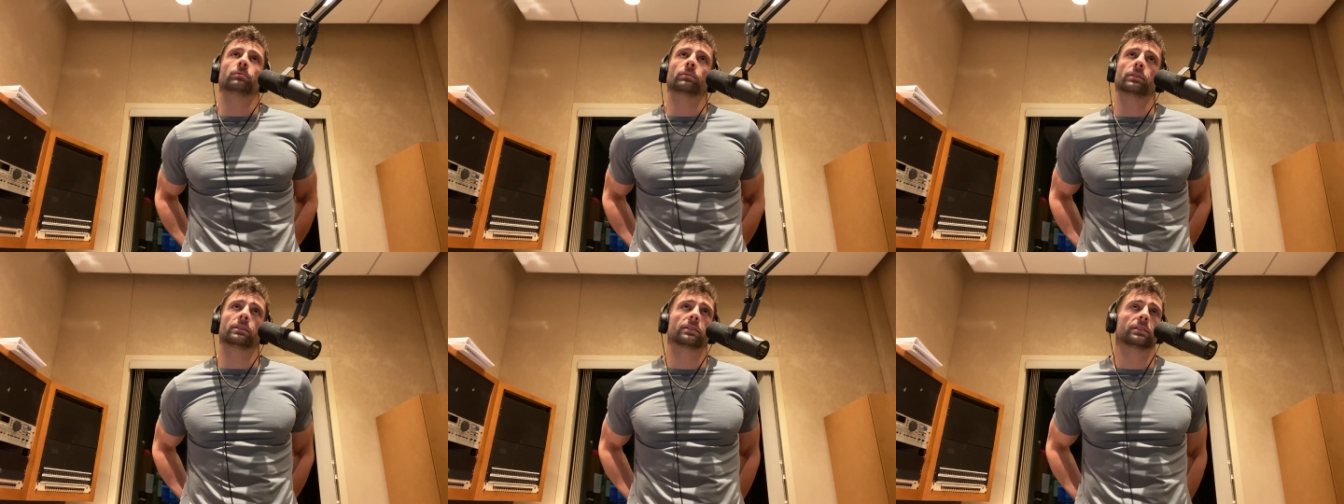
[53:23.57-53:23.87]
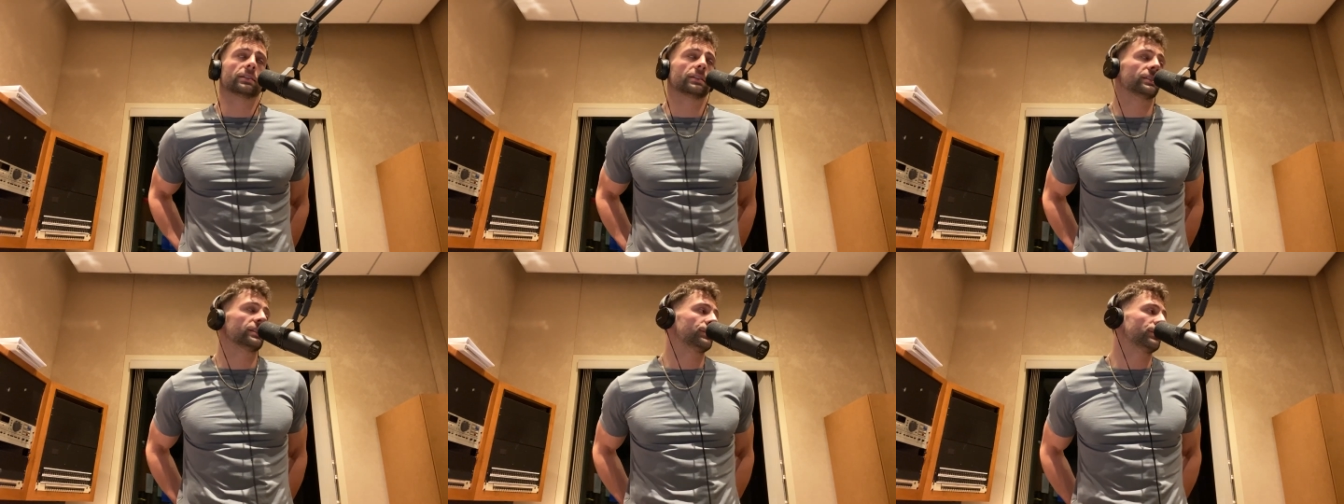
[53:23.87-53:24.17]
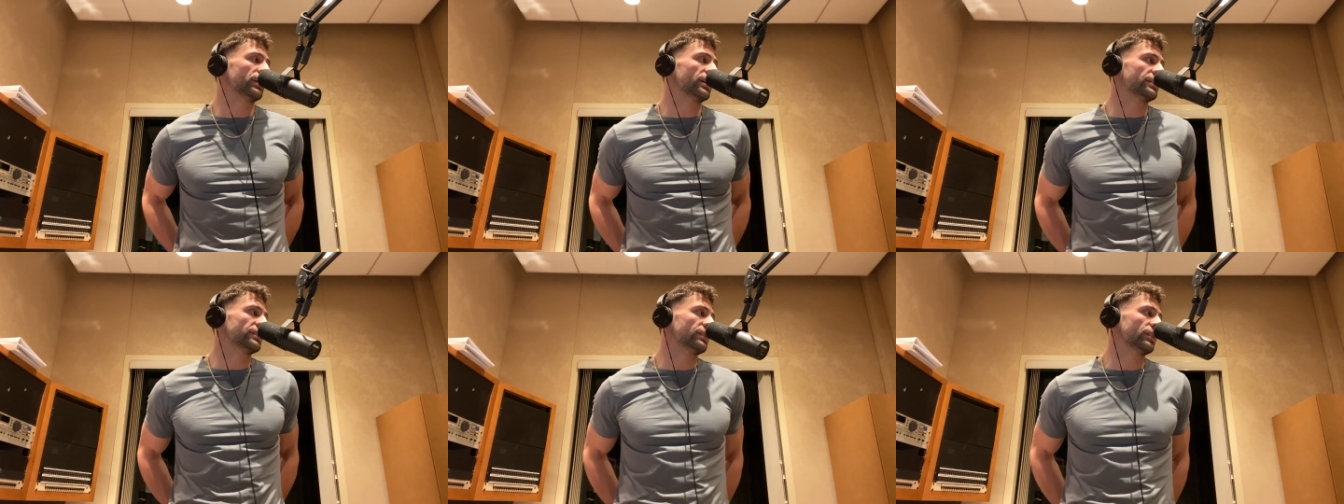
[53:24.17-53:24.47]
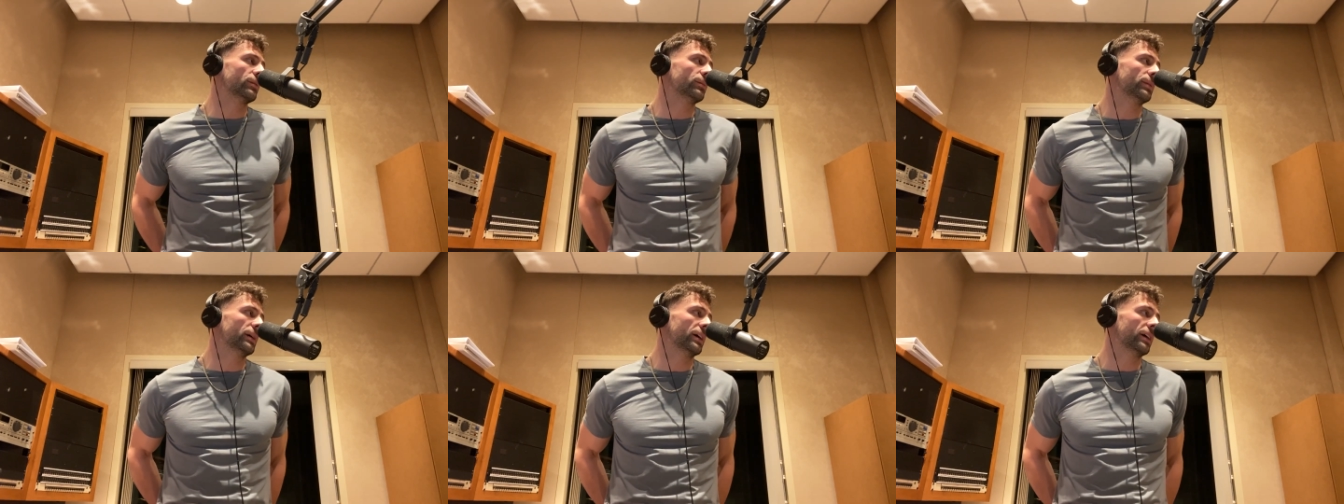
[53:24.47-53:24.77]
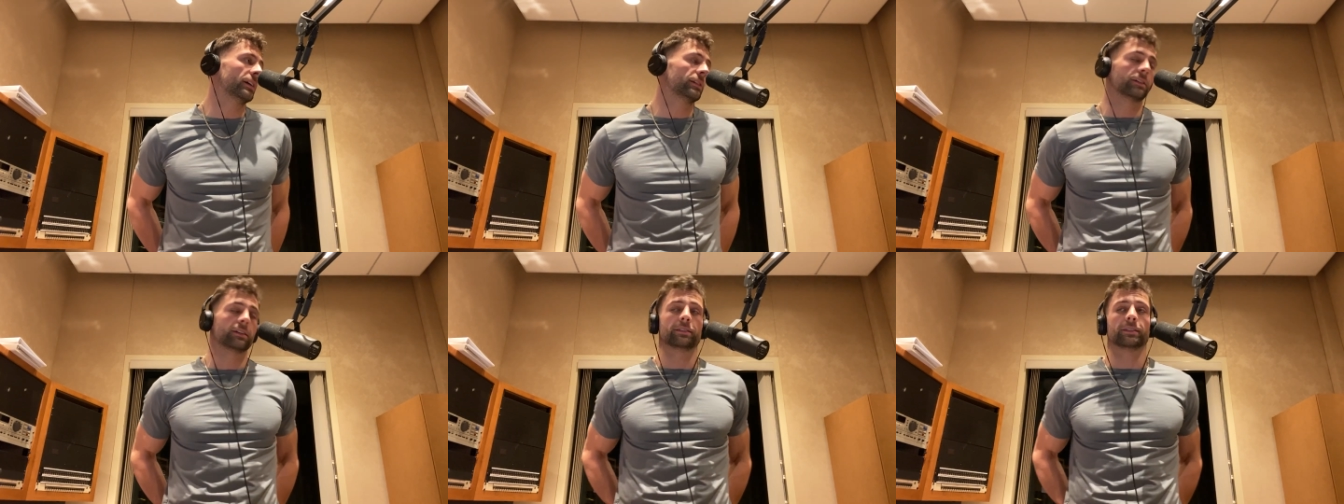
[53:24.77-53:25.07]
with the espresso
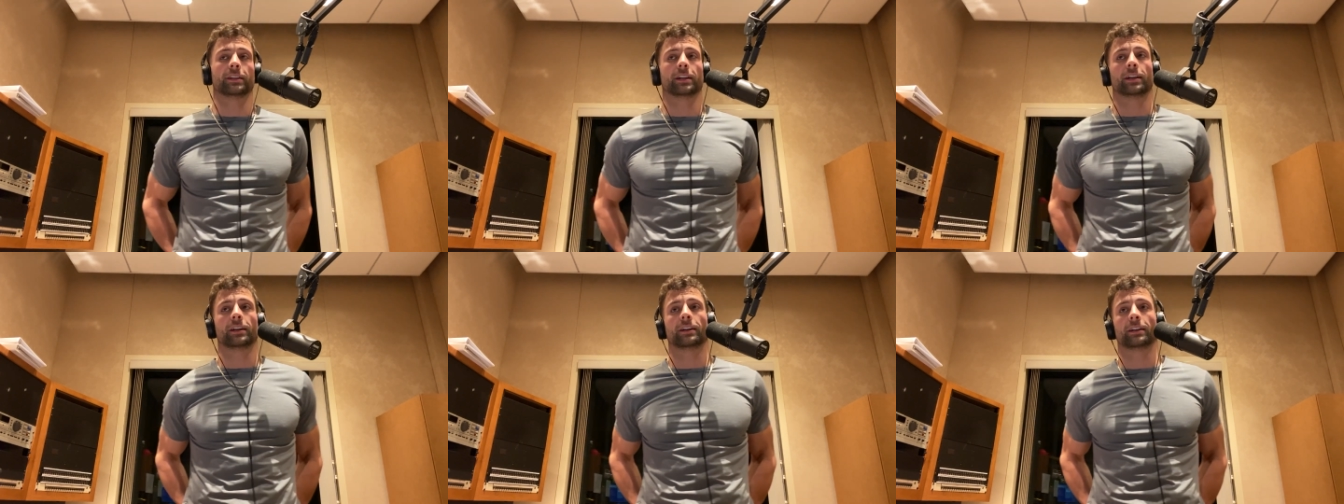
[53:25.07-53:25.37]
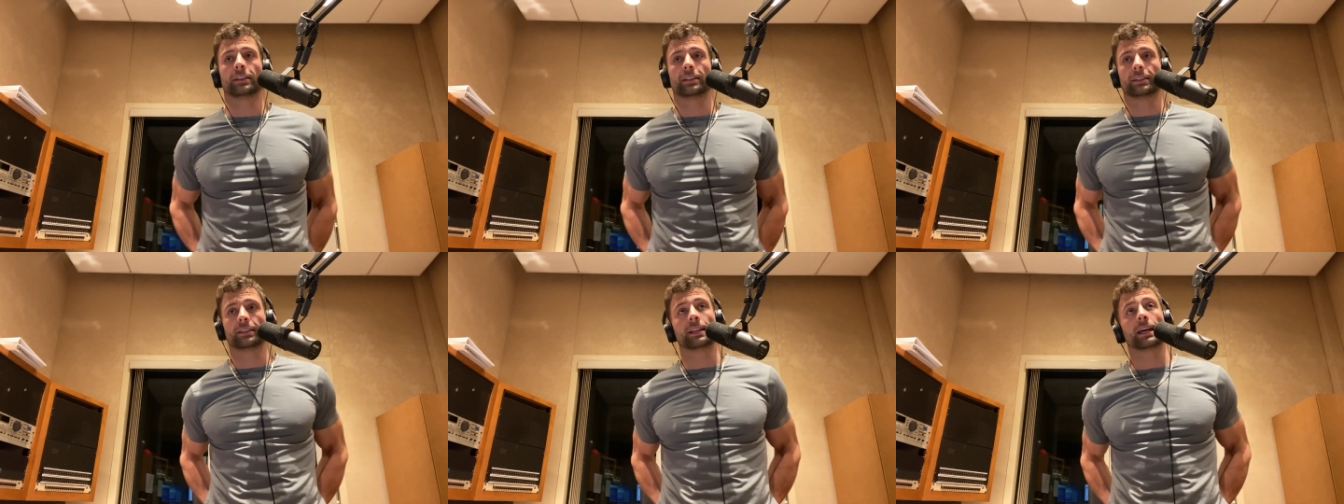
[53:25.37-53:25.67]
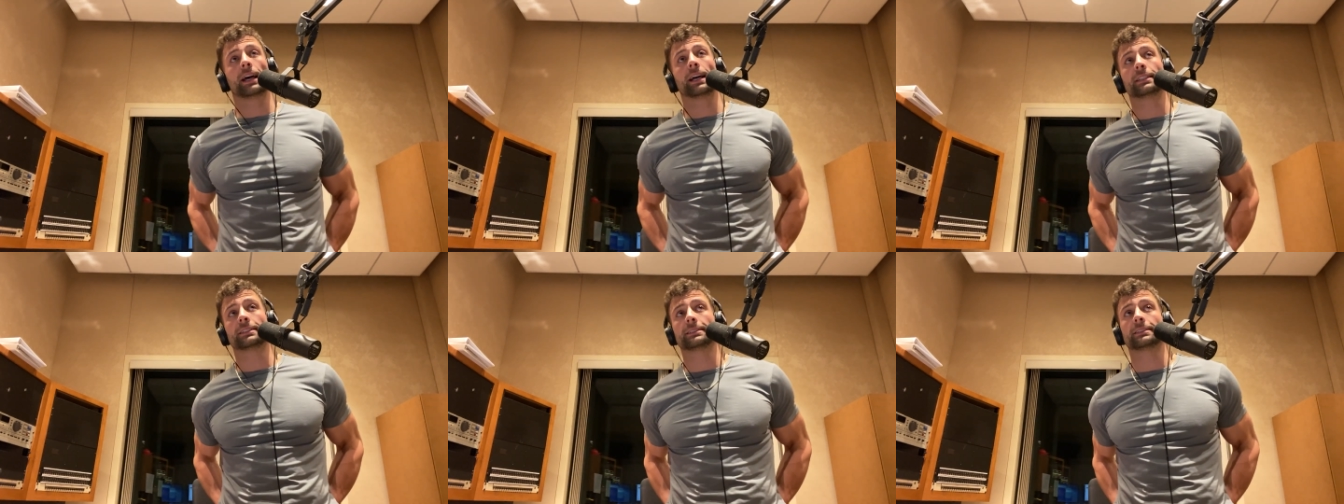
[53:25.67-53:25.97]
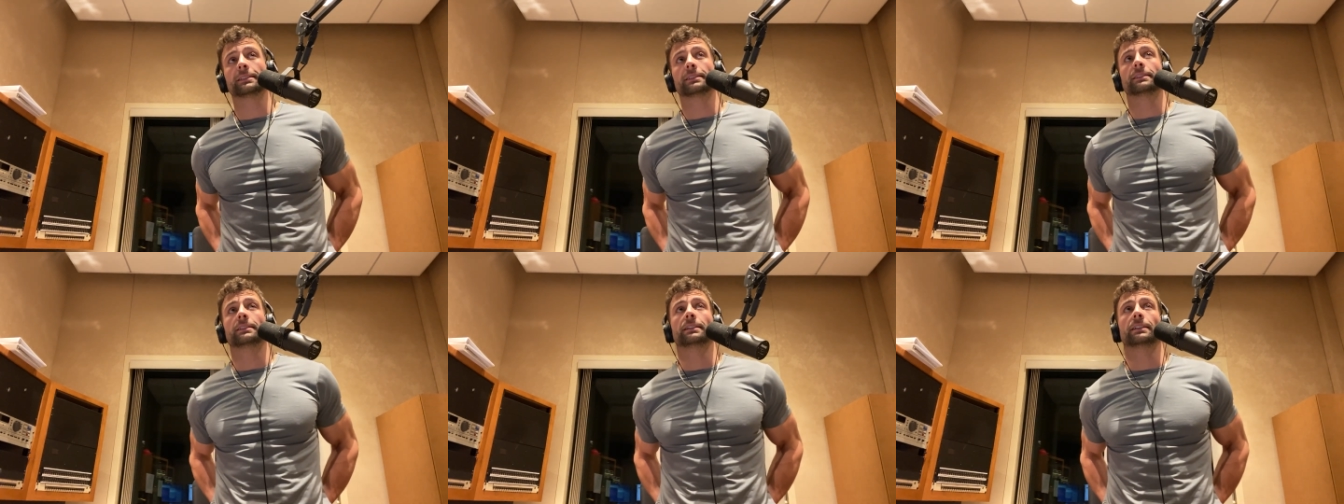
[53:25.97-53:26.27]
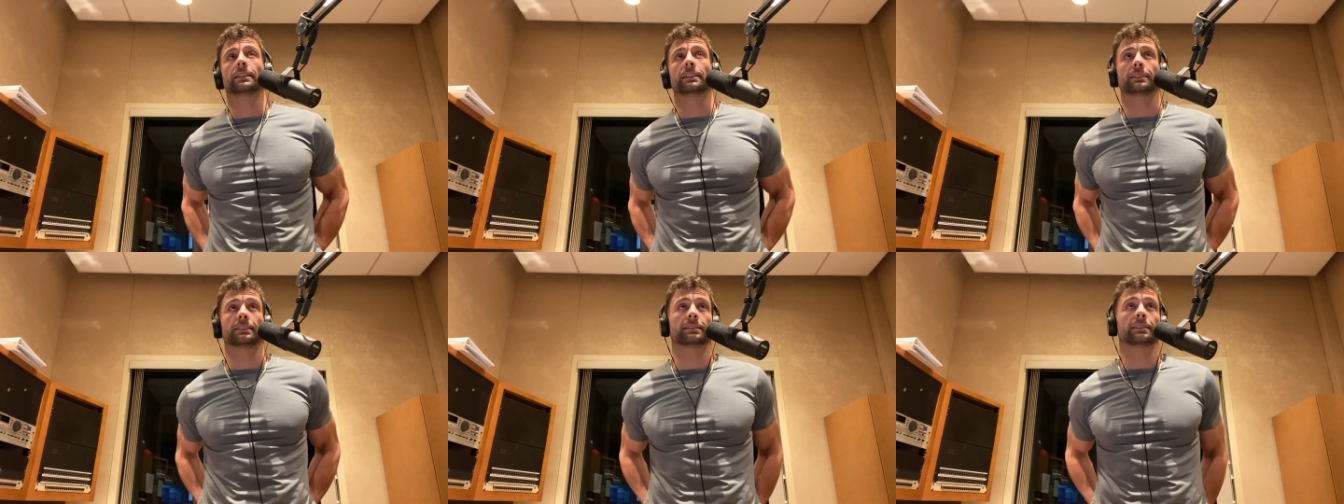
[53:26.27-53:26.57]
pod on there, and that's
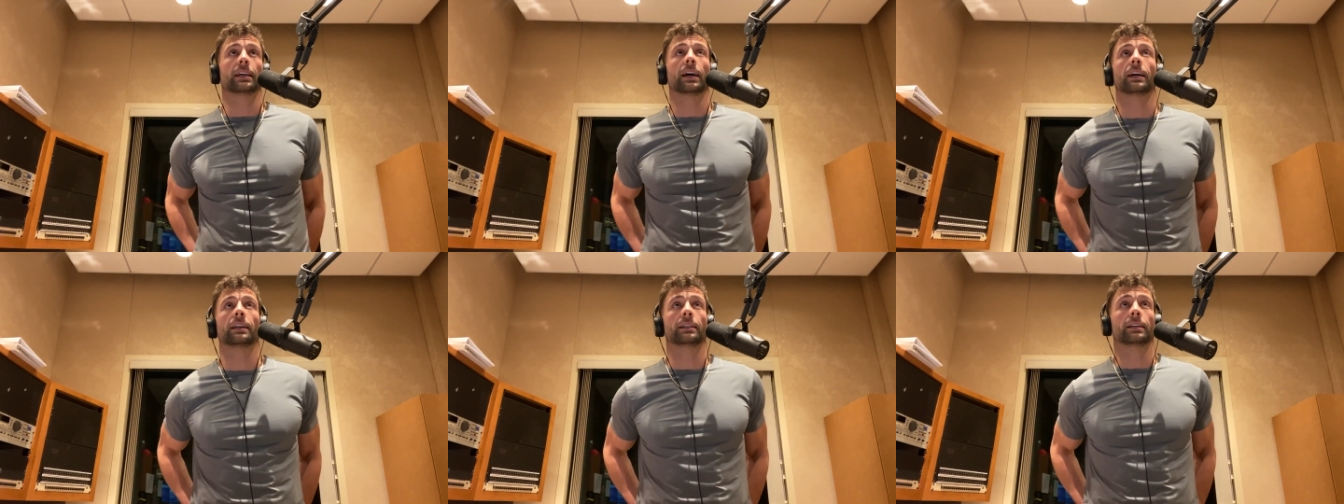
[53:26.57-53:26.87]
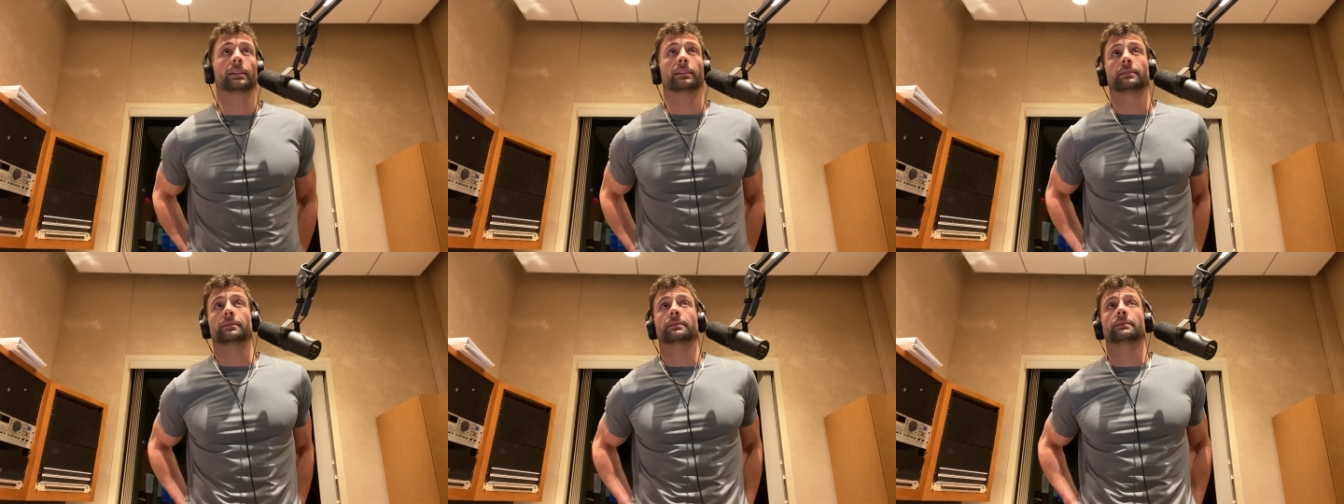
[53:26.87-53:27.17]
exciting.